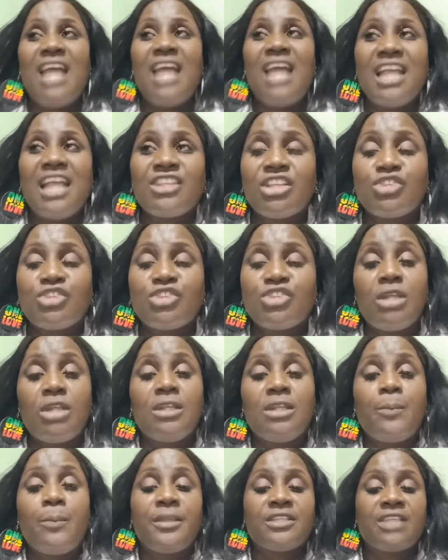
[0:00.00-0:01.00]
that she show
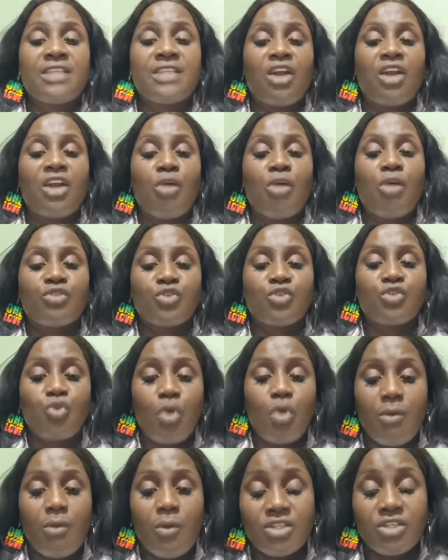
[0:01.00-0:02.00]
the picture, come show
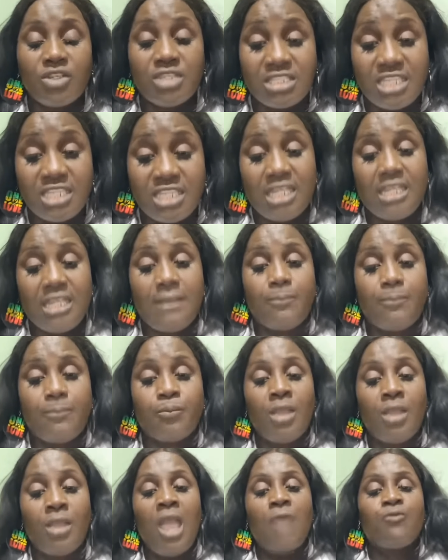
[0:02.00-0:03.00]
me where she sent him.
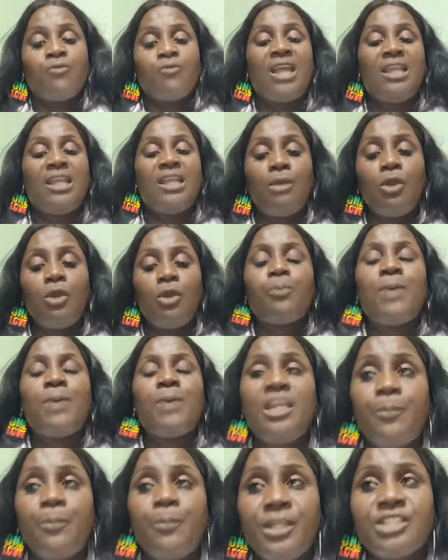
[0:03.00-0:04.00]
From him look
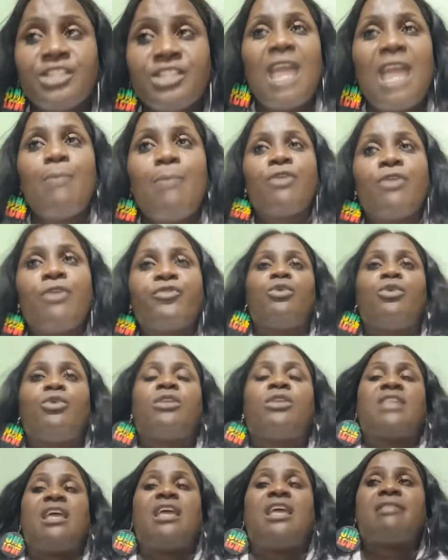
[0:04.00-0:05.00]
on the picture, I must know
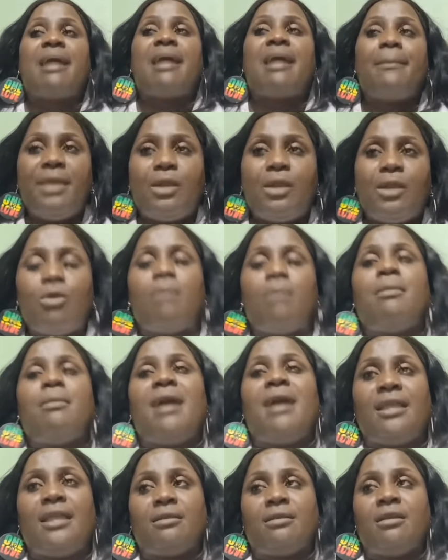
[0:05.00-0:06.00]
say he's a big
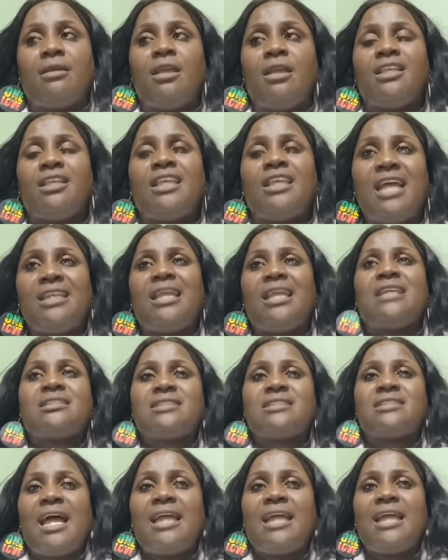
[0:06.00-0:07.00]
woman. You
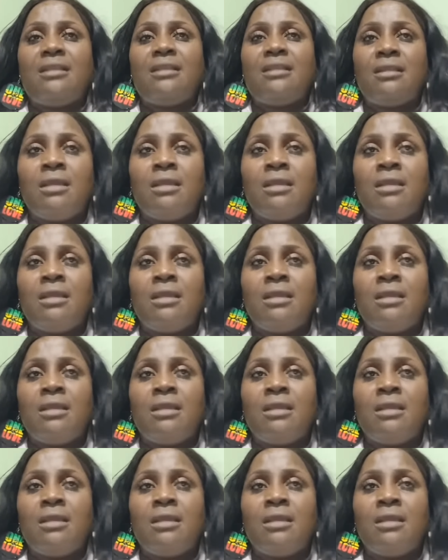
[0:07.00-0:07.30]
understand?